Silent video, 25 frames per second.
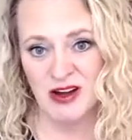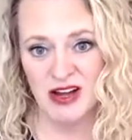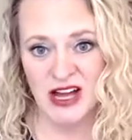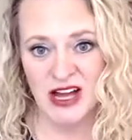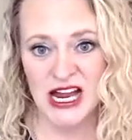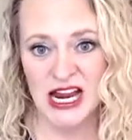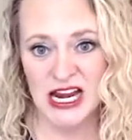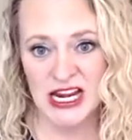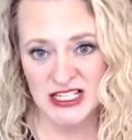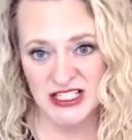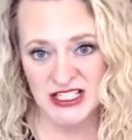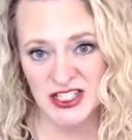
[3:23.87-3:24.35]

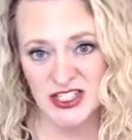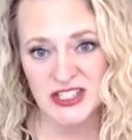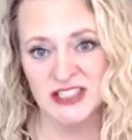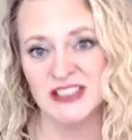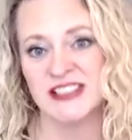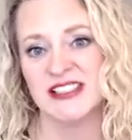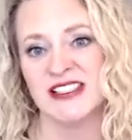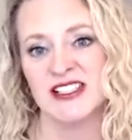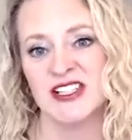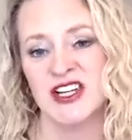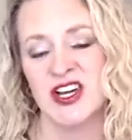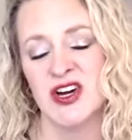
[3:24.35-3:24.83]
I
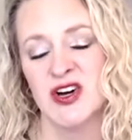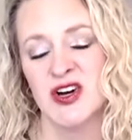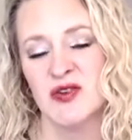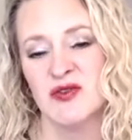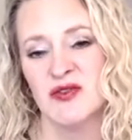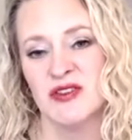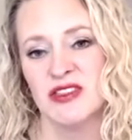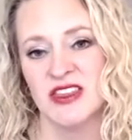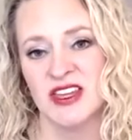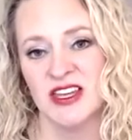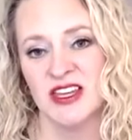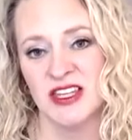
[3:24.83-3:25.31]
just
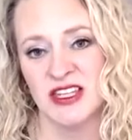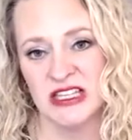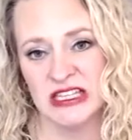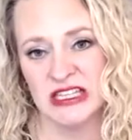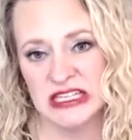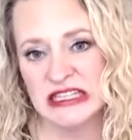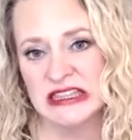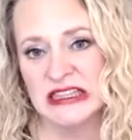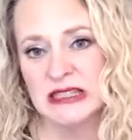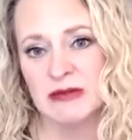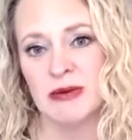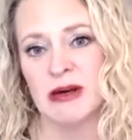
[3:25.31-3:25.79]
know that you
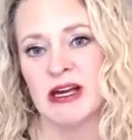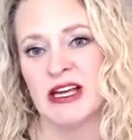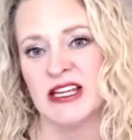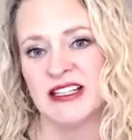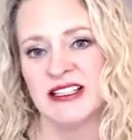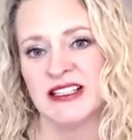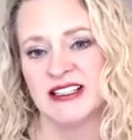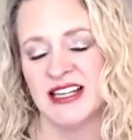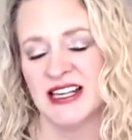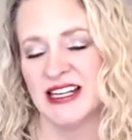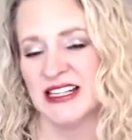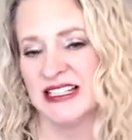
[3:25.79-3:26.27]
hit the
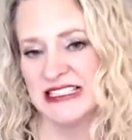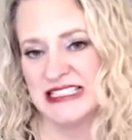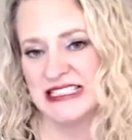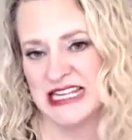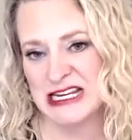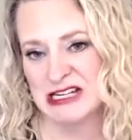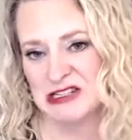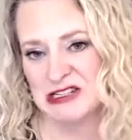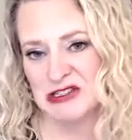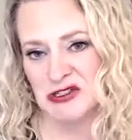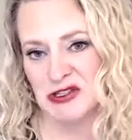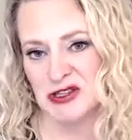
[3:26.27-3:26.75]
button and it
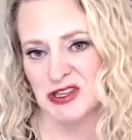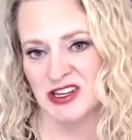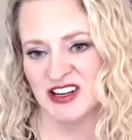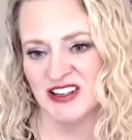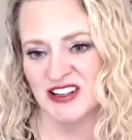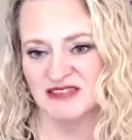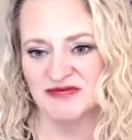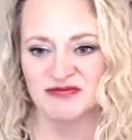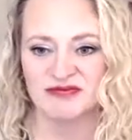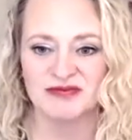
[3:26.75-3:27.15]
takes you there.